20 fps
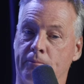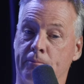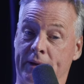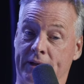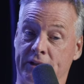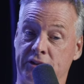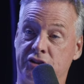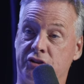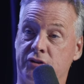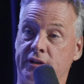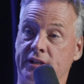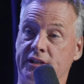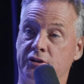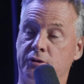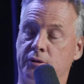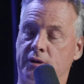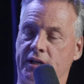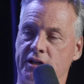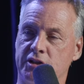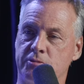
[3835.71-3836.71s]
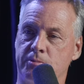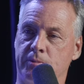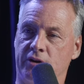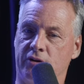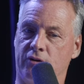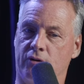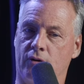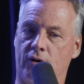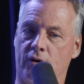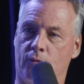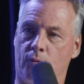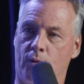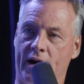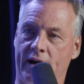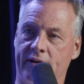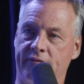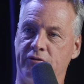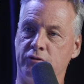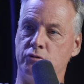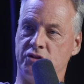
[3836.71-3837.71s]
ministering to a husband or a
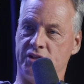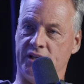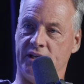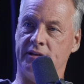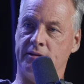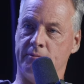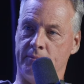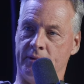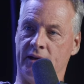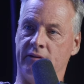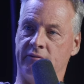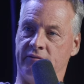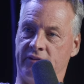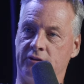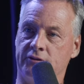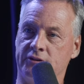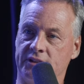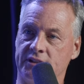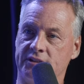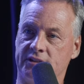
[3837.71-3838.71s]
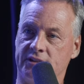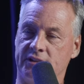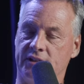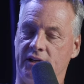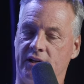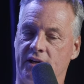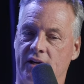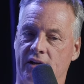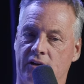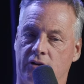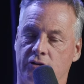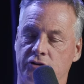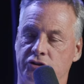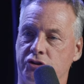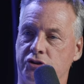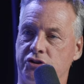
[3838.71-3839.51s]
wife who's in the middle of illness. Because you're